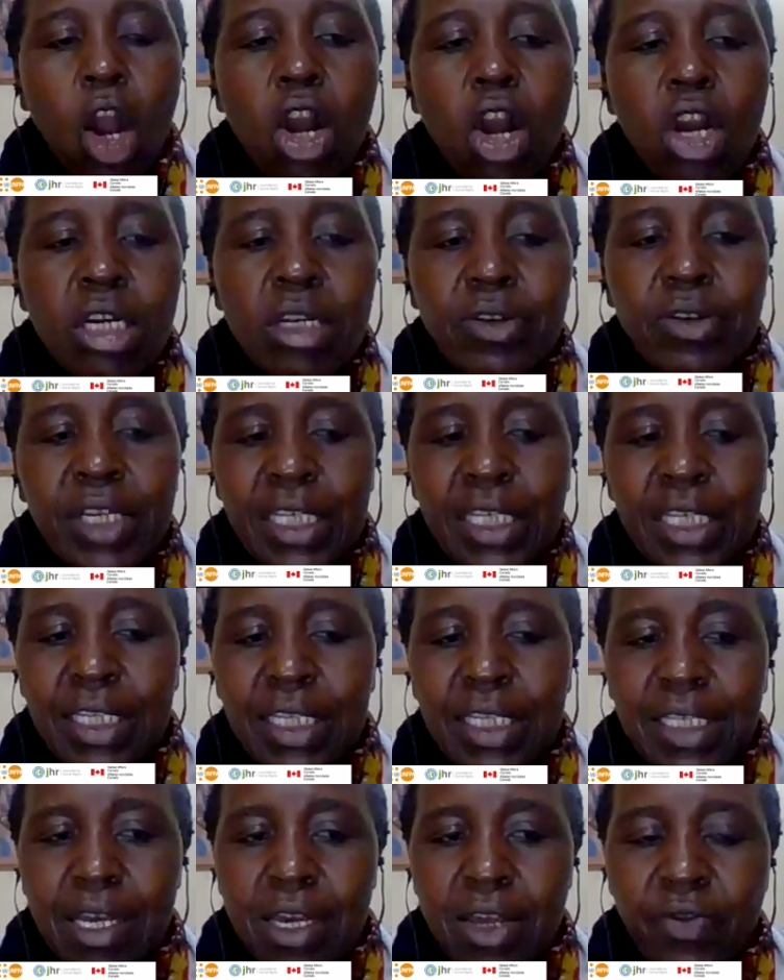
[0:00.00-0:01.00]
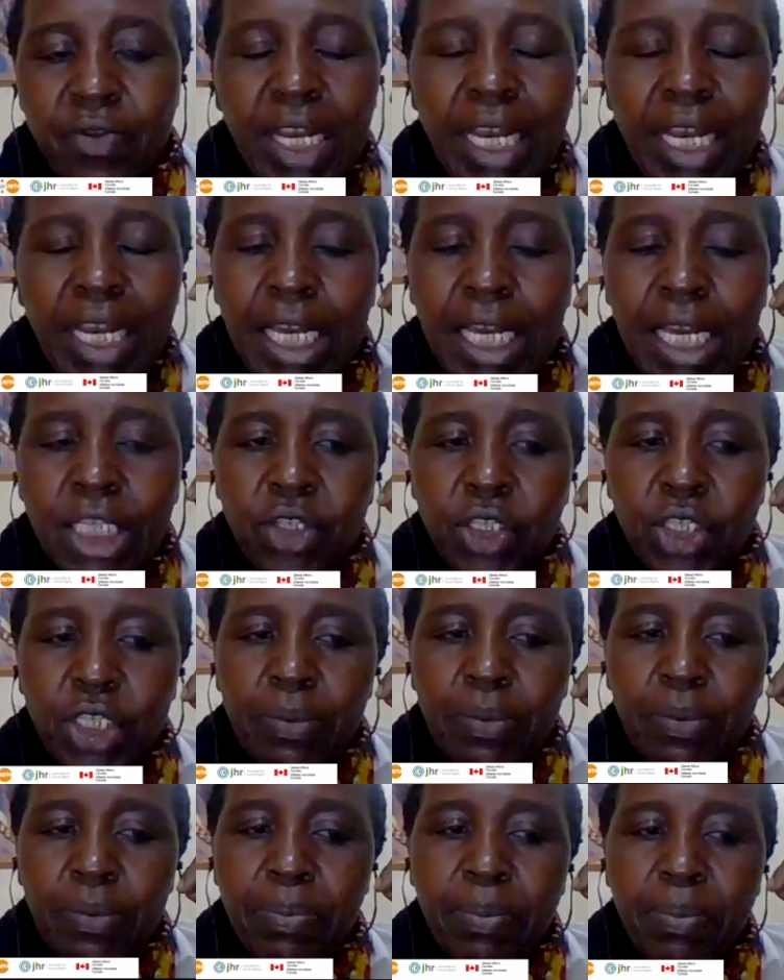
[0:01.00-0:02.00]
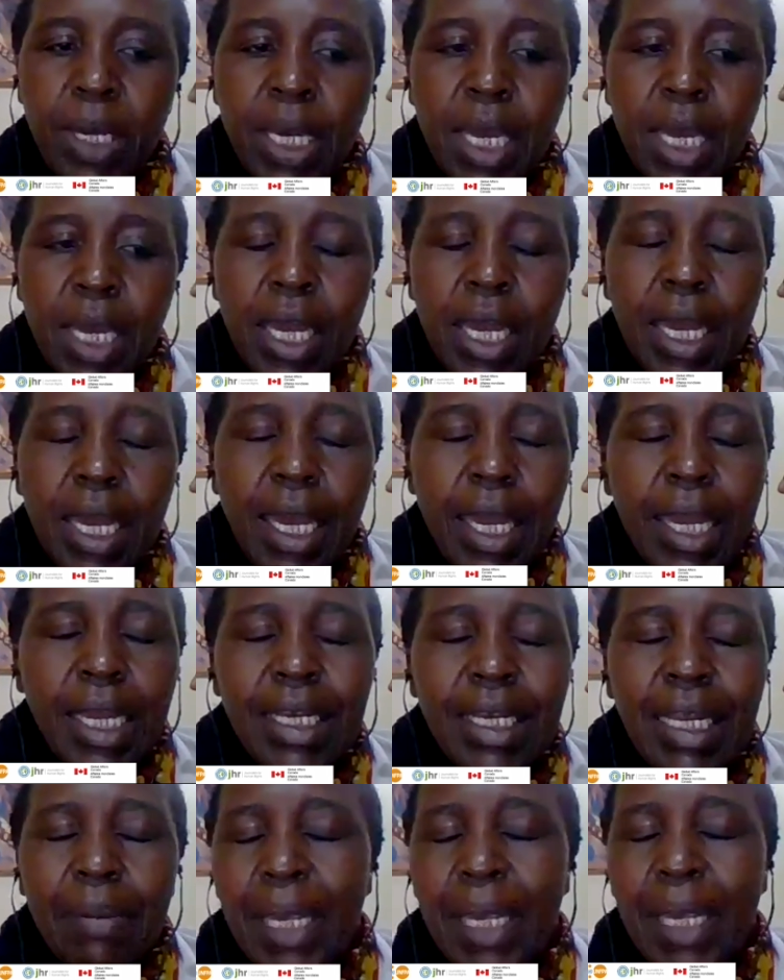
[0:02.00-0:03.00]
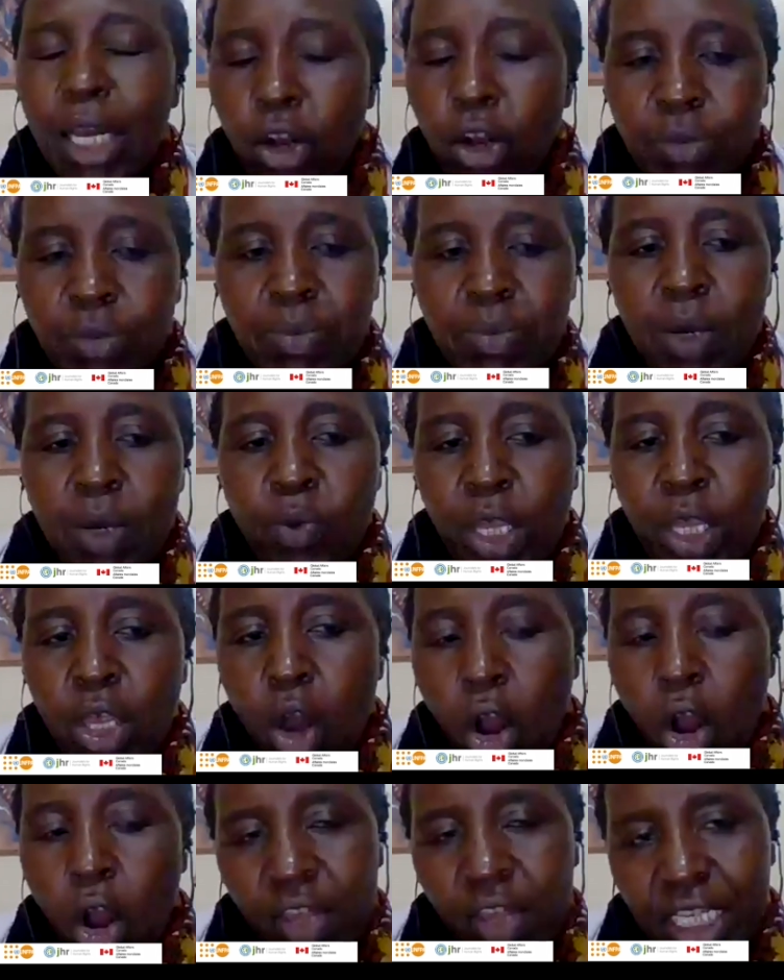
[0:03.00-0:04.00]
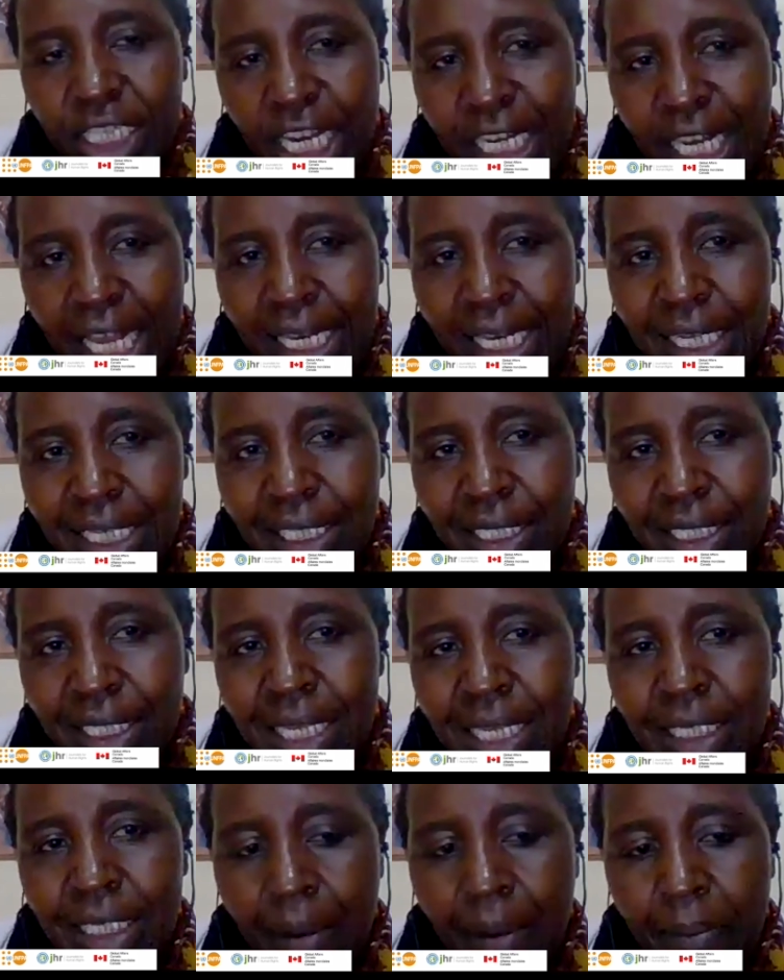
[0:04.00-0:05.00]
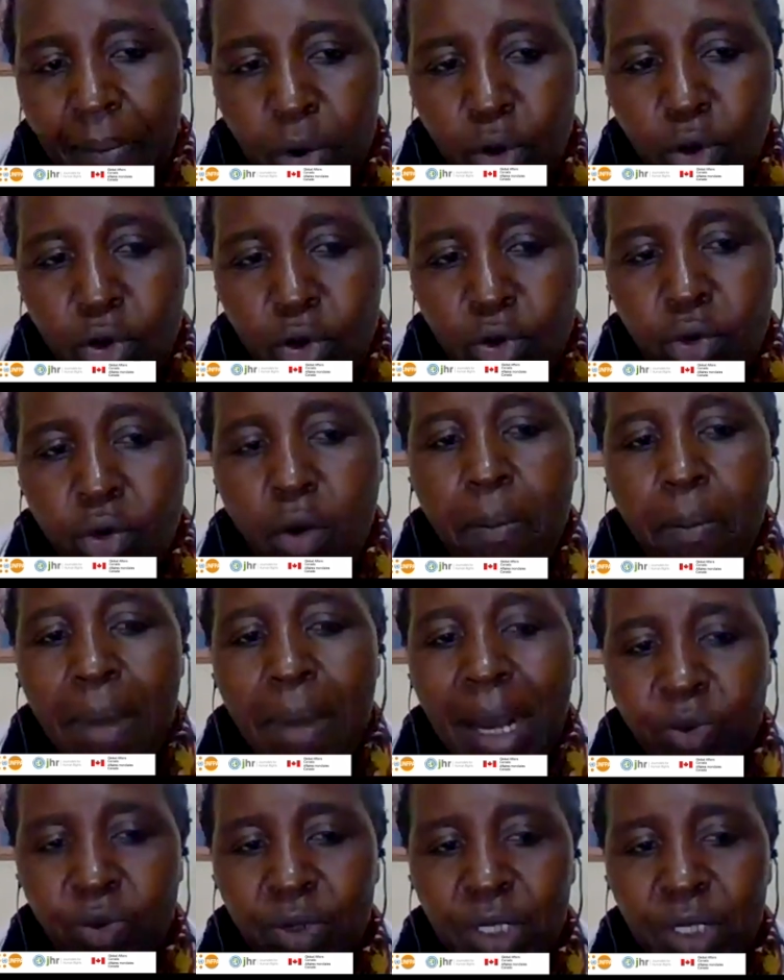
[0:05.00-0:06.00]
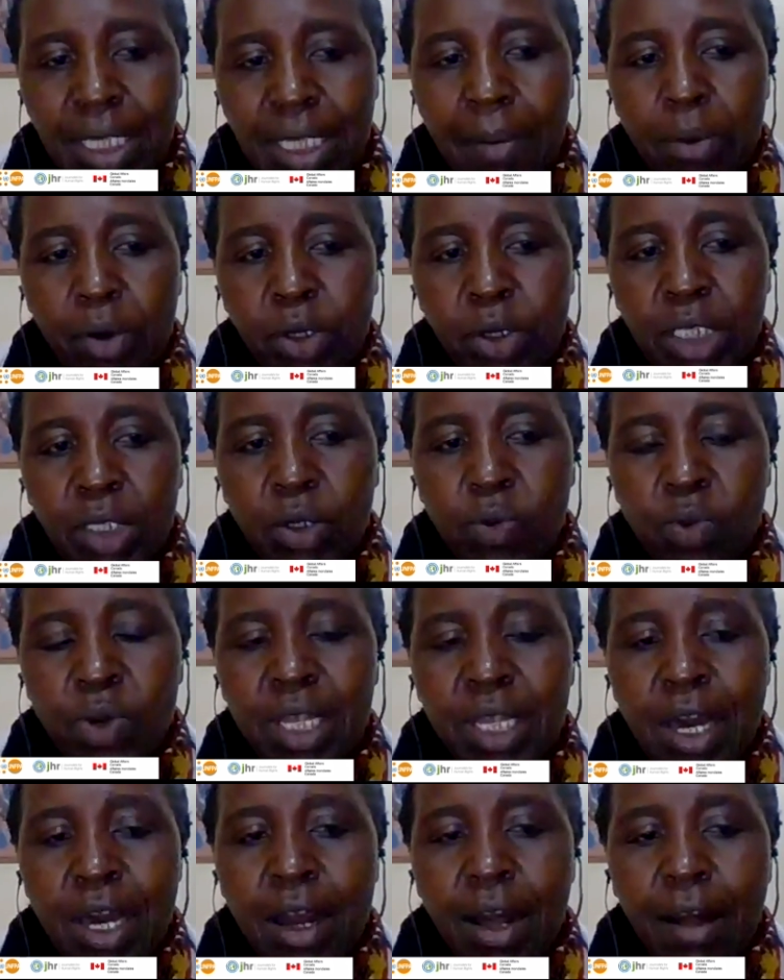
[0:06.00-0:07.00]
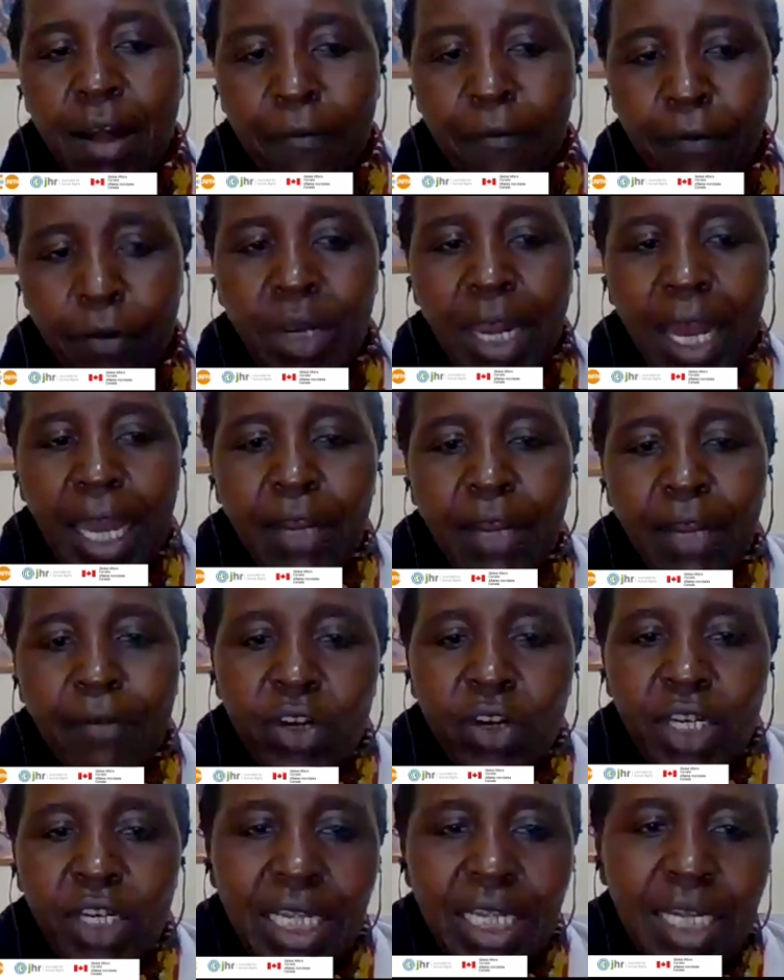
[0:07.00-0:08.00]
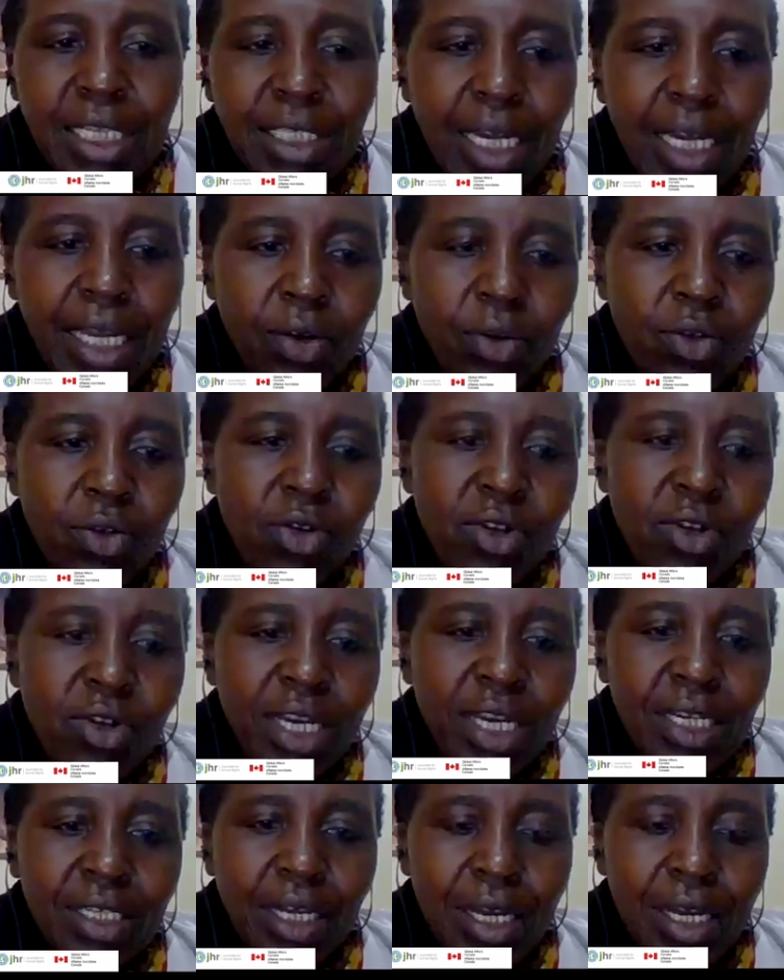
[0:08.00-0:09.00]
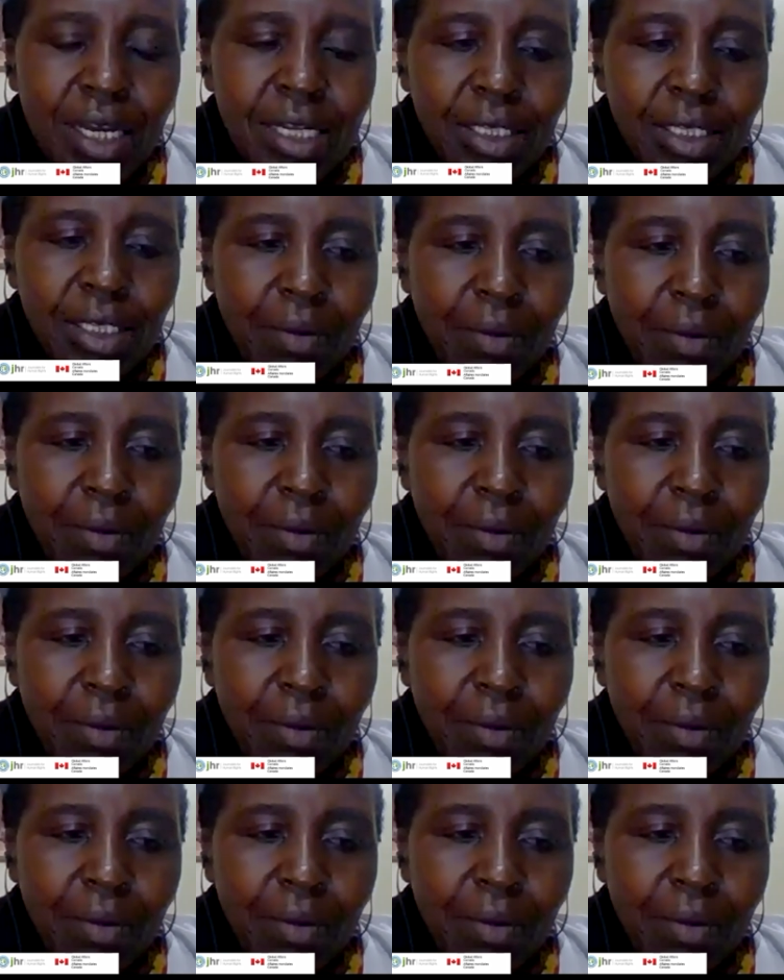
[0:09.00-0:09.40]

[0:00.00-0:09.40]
concrete relationship. It may not be with all the journalists in Samburu, but with somebody with a few. Like, for instance, I know there's in